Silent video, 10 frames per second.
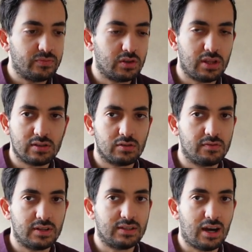So that's sort
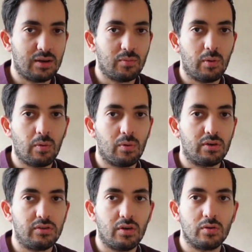of a time where we
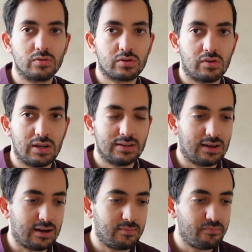want no screen
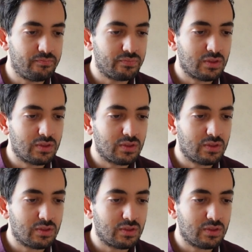time.